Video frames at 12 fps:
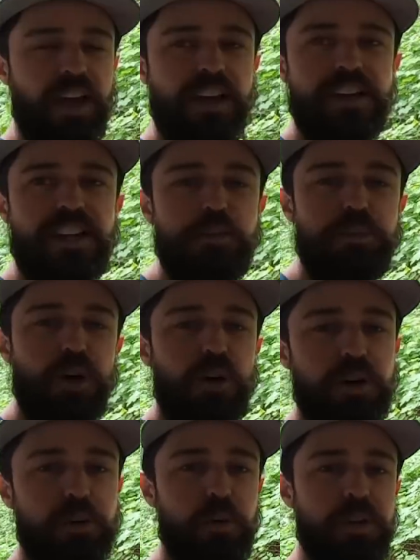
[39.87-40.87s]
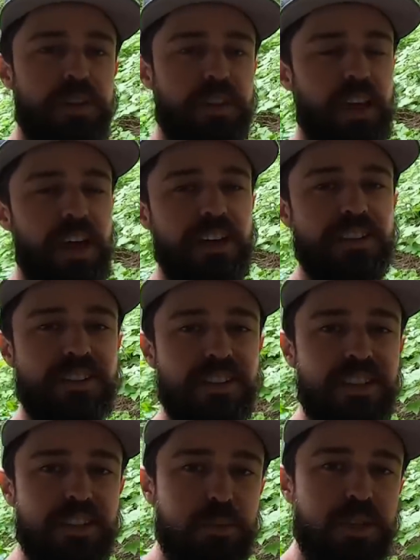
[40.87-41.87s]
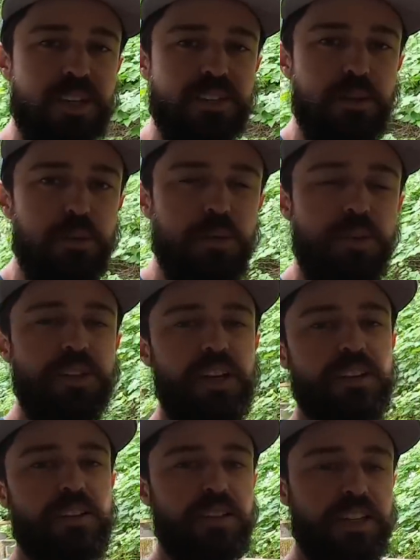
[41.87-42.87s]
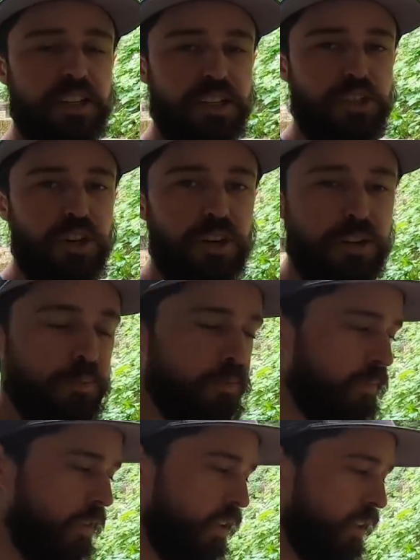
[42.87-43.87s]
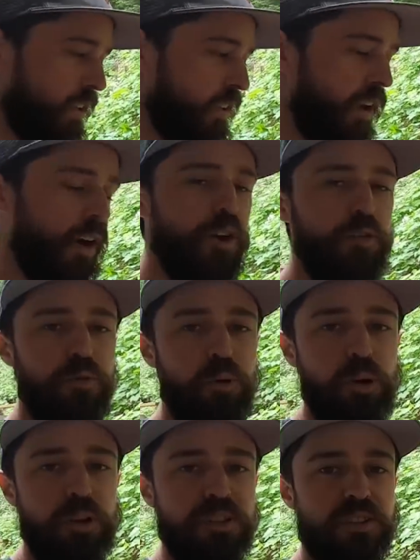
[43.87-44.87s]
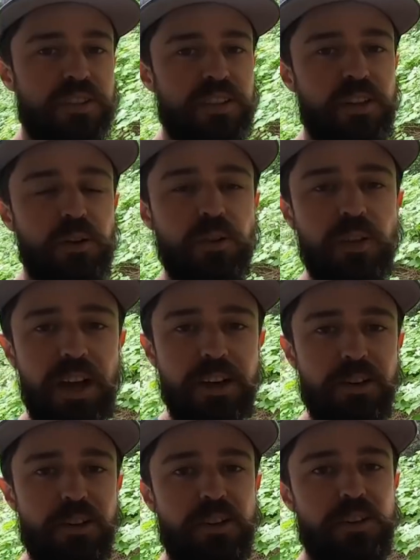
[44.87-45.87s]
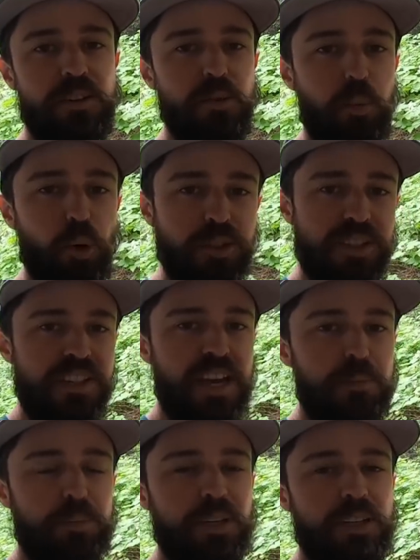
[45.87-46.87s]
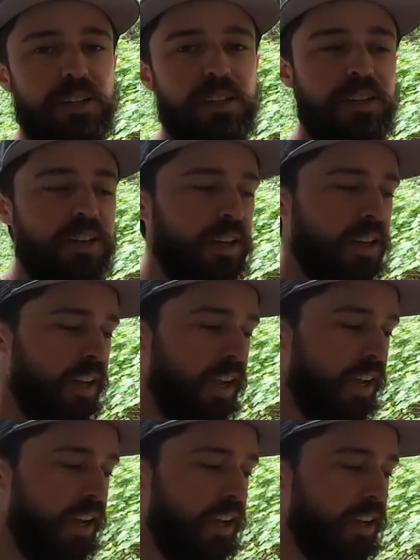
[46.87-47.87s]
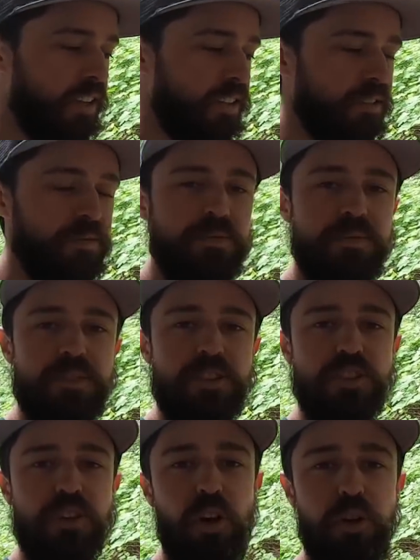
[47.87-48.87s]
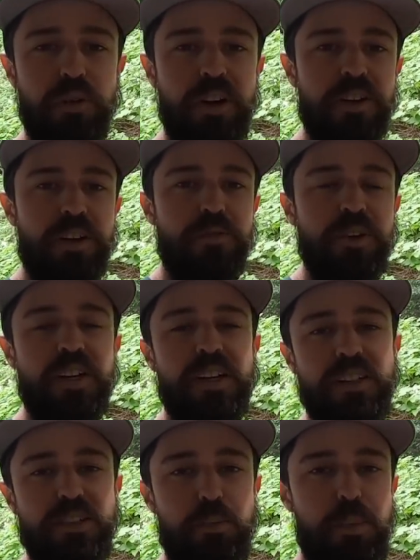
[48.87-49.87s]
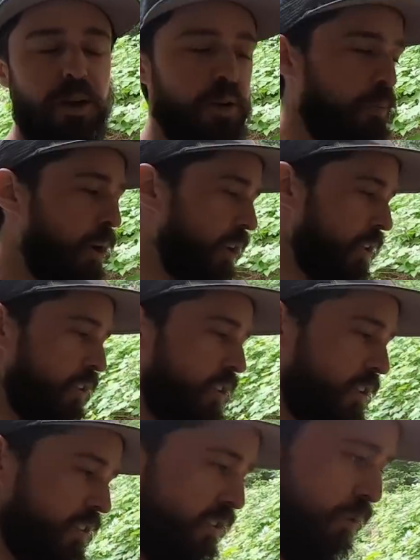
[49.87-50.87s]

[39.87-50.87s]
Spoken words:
And I keep going with the XCs because I really like the linkage on them. I like the air forks. They're lighter, they're more snappy, and just all around I feel like it's a better bike. You get